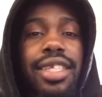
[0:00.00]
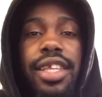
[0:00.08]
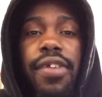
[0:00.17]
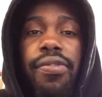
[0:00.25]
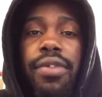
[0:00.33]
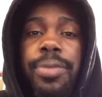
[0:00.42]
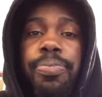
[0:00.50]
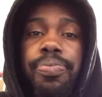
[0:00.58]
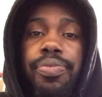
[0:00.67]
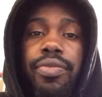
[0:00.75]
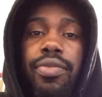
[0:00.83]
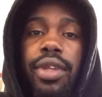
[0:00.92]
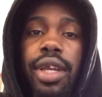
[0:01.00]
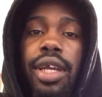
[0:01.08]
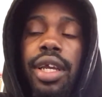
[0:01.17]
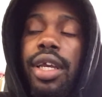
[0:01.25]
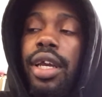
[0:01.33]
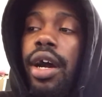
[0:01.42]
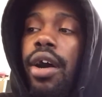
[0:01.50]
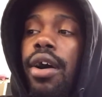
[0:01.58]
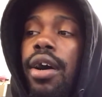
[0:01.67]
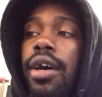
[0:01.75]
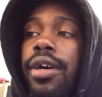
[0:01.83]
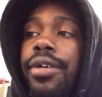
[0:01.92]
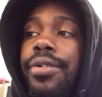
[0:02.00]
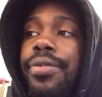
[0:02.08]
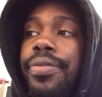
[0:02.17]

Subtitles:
a different route,